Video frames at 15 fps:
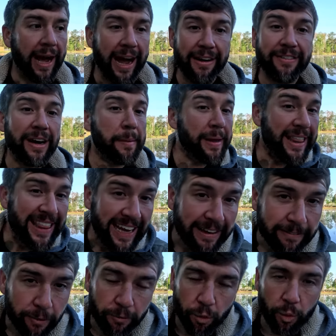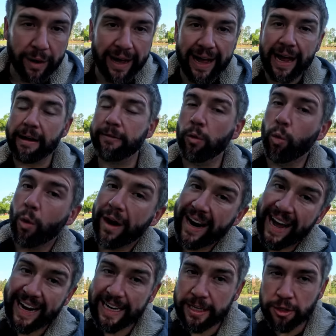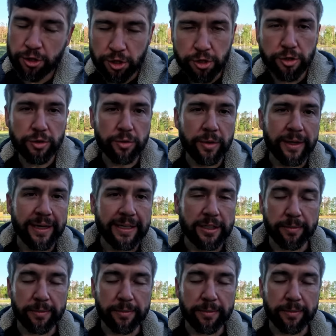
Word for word: I've got to be thankful for what I have and what I can do